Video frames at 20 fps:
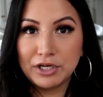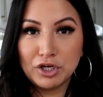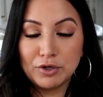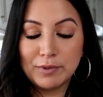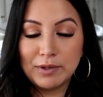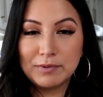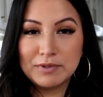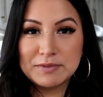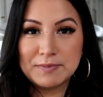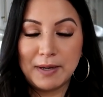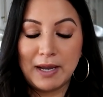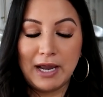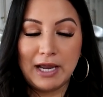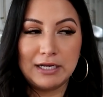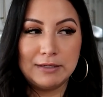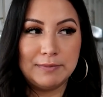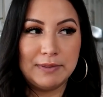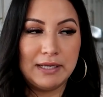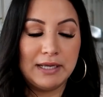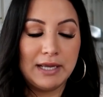nobody was
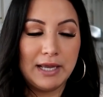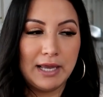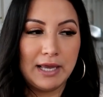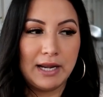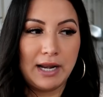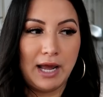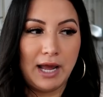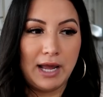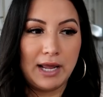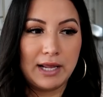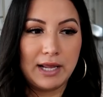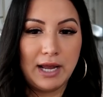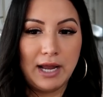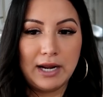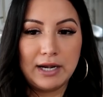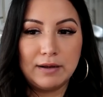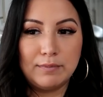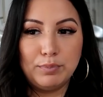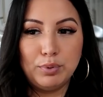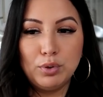behind me and I
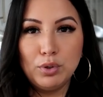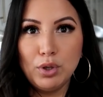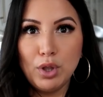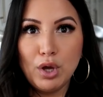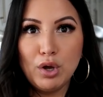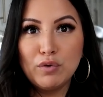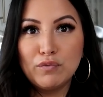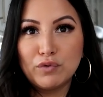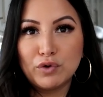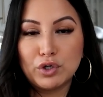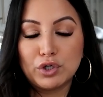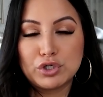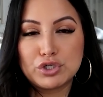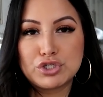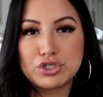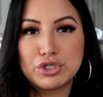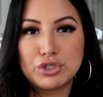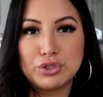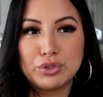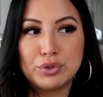kind of pull over
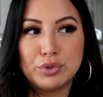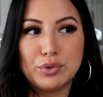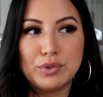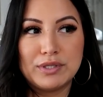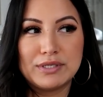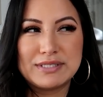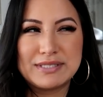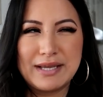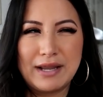to this